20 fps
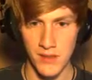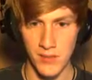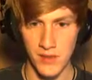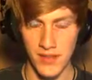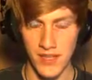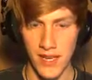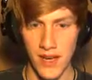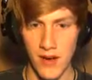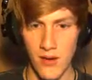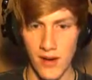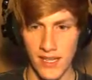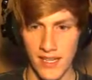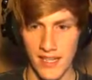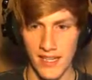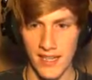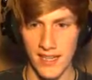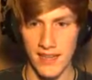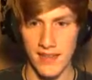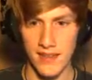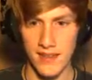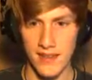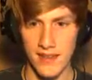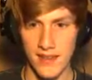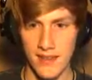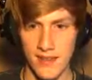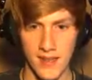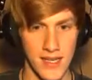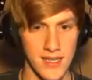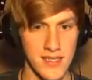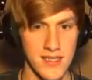Well, now I can.
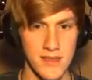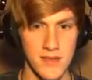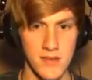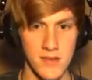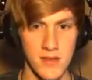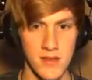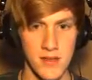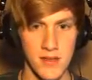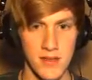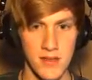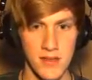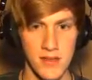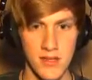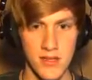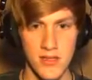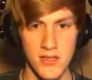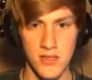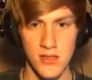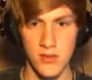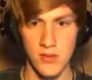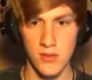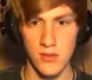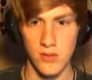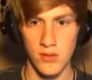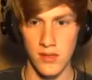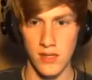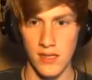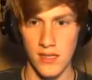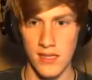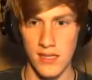That's
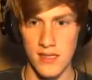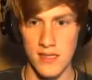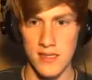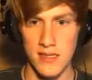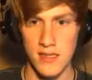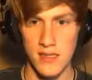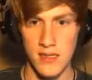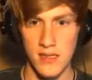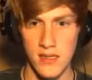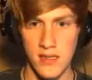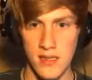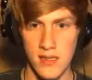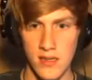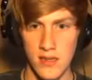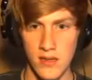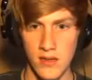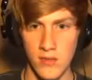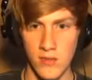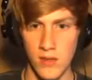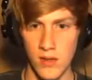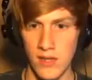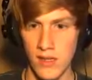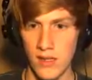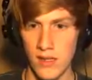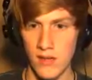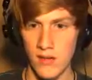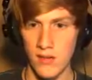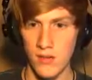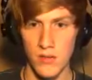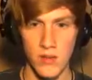cool, I guess. What
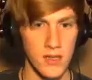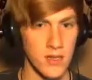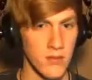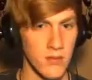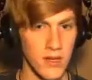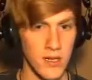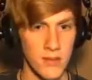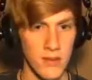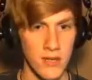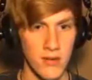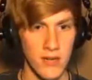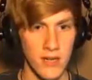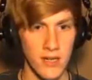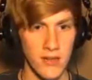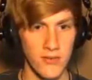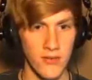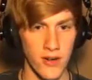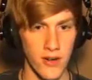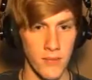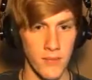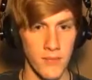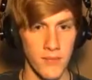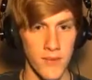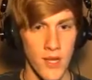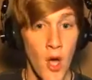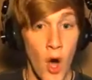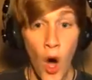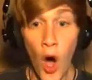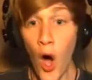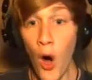am I running from?
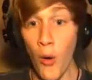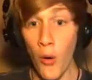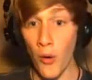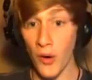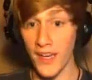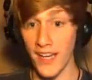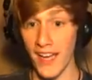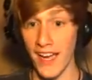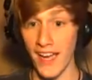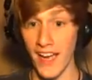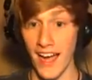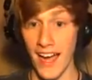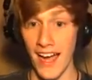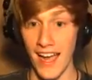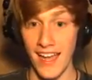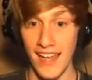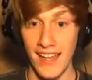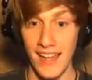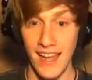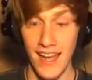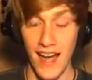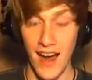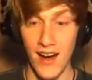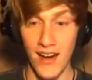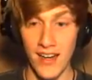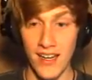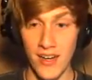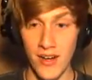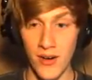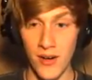Oh, okay. Hi. How
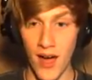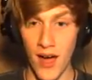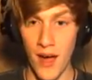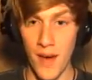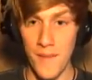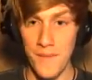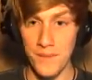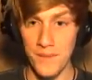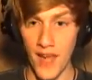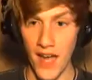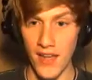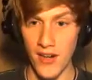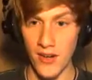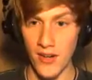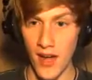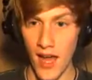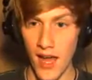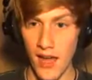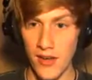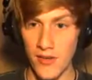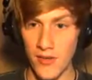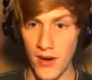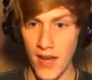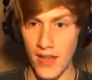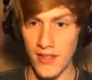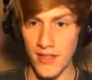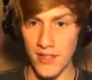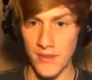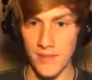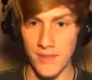are you? I'd
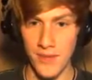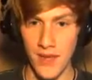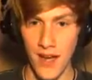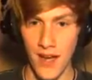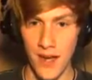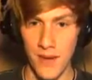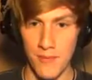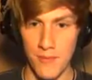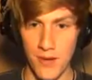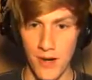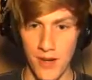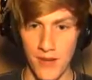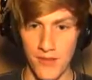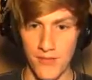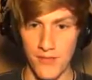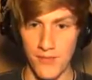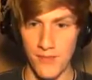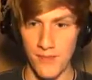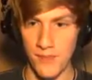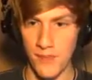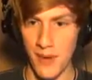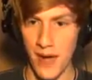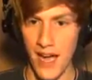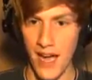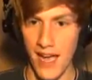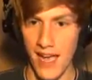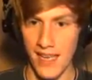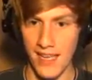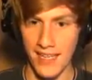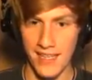rather not run.
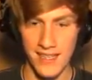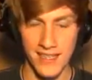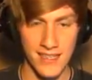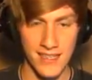Bye.